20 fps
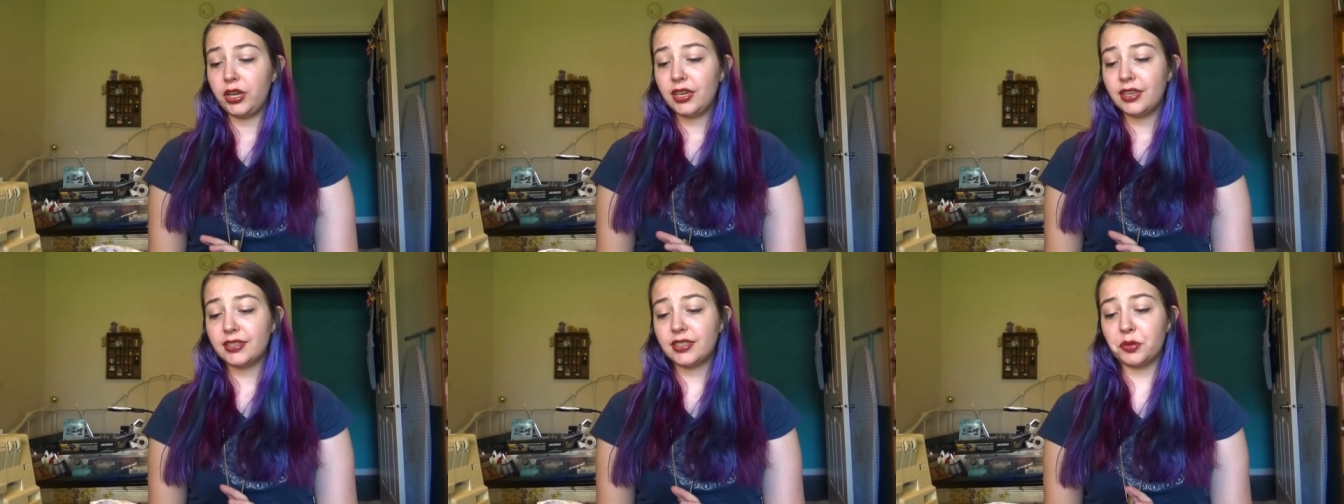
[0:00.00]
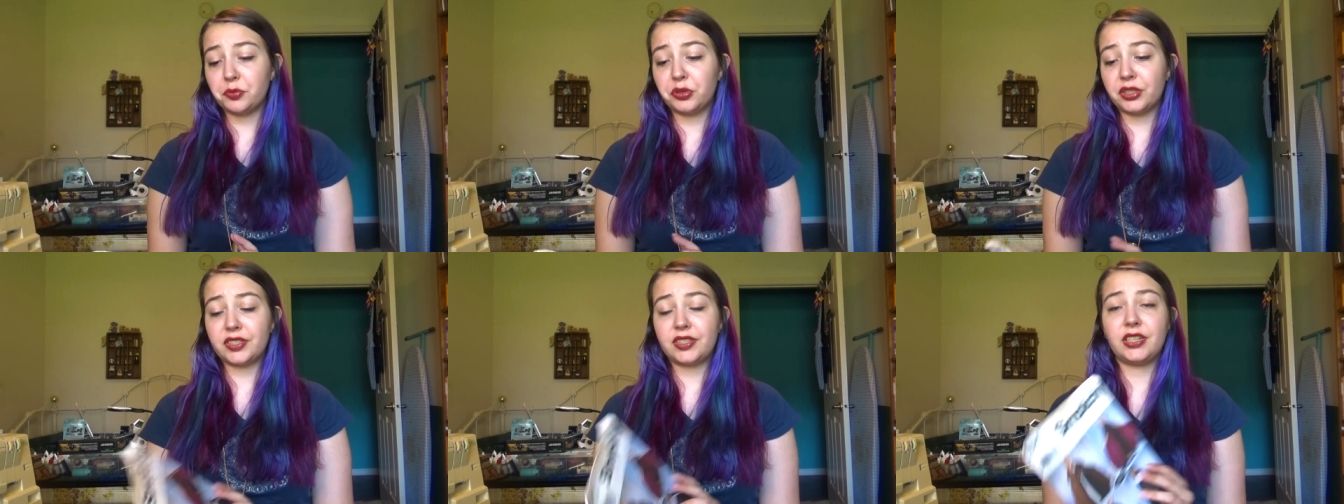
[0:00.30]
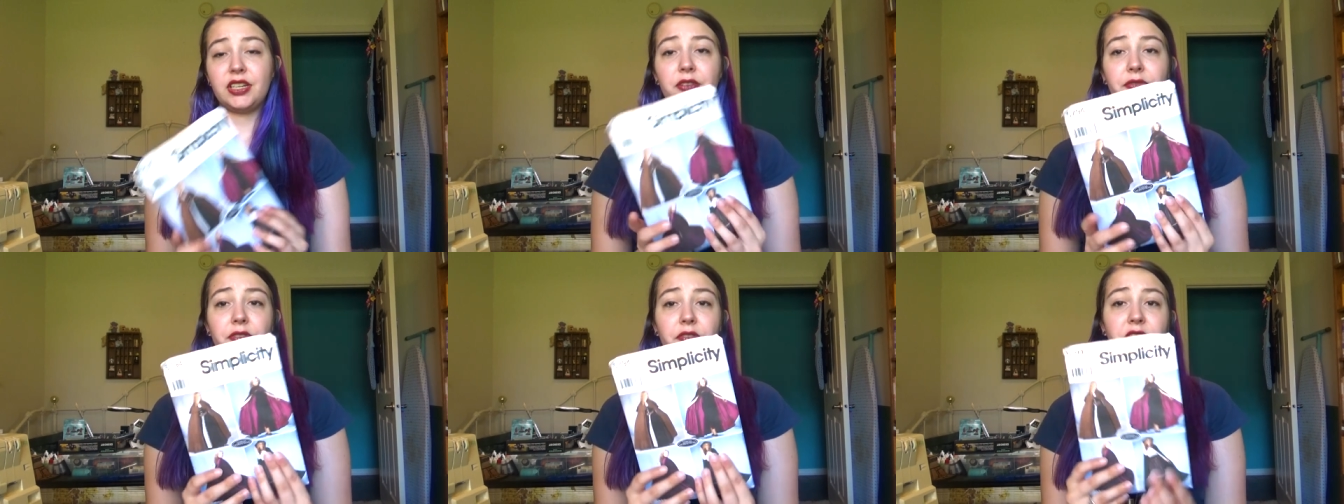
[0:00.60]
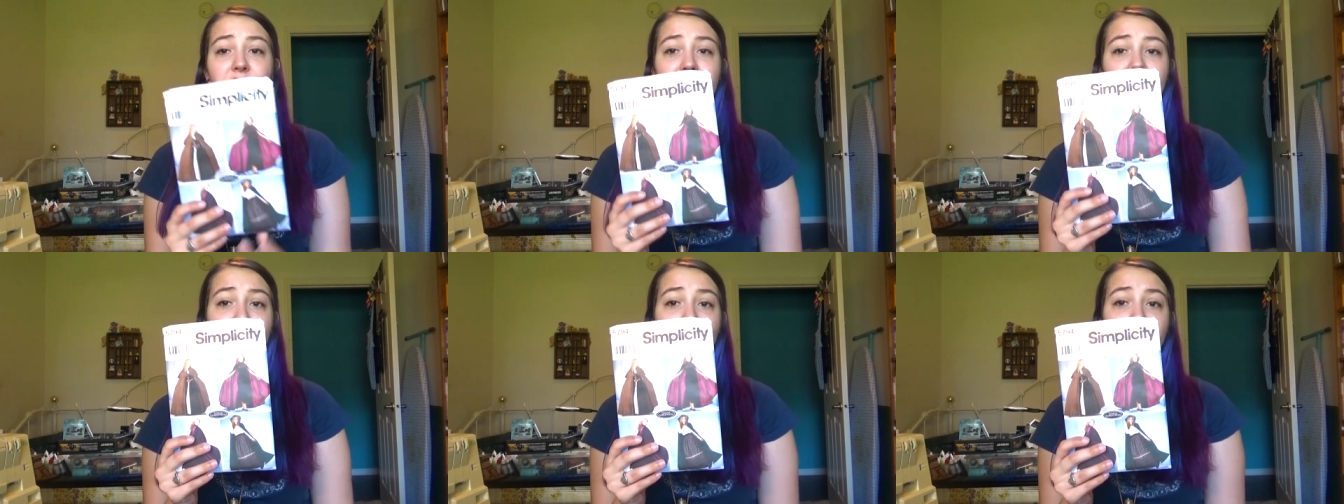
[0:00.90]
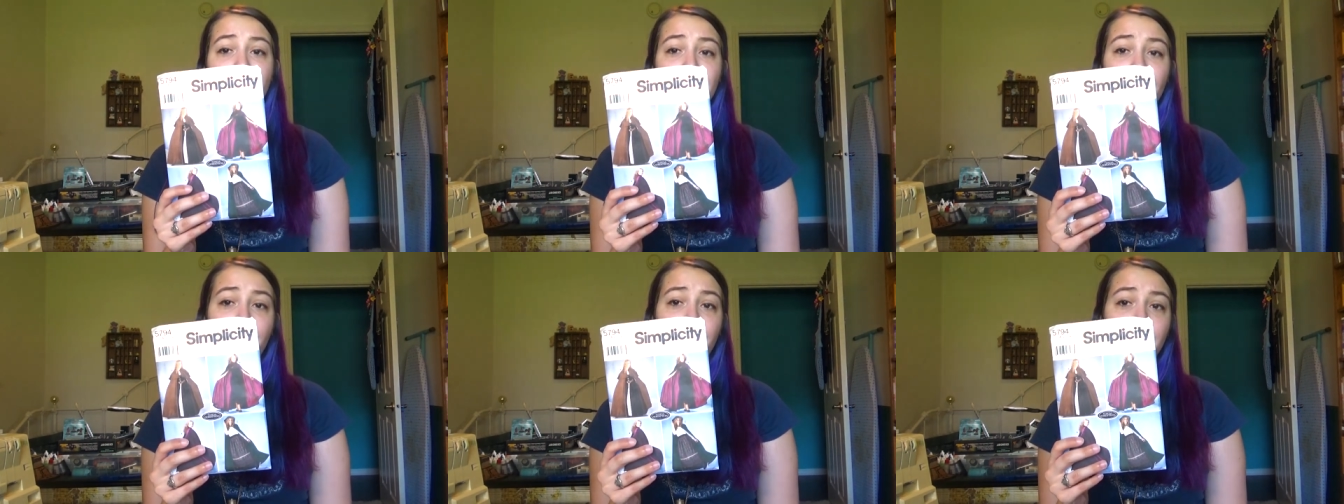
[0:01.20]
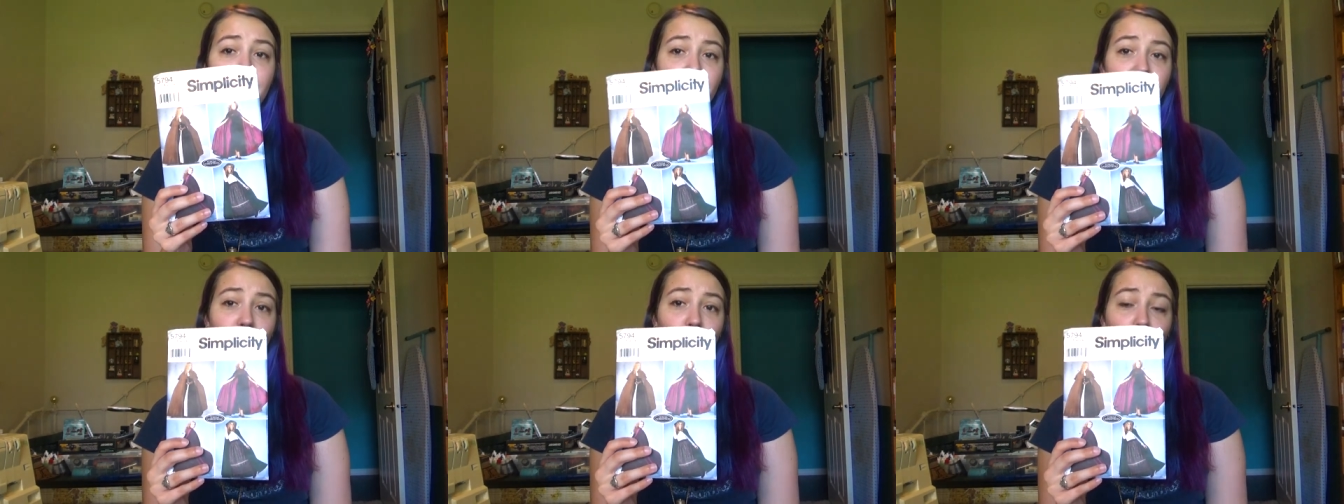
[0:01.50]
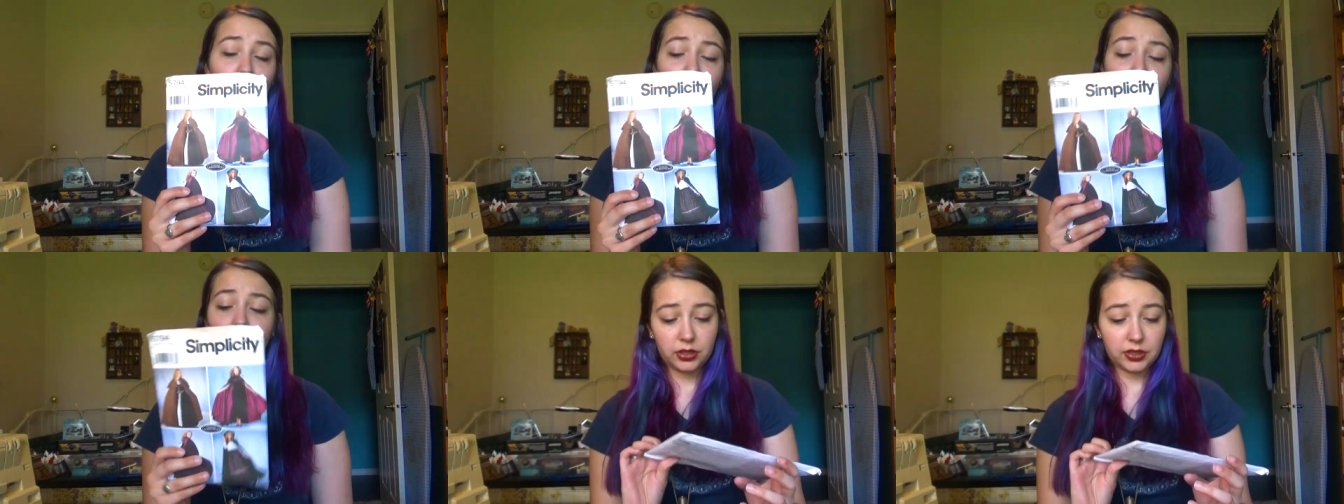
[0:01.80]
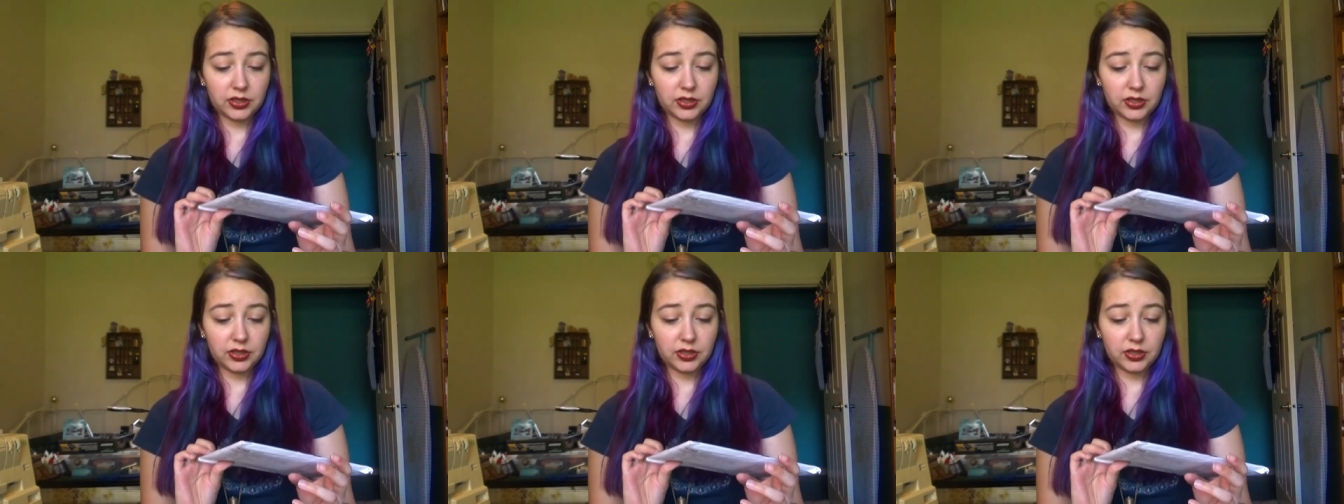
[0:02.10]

Simplicity 5794,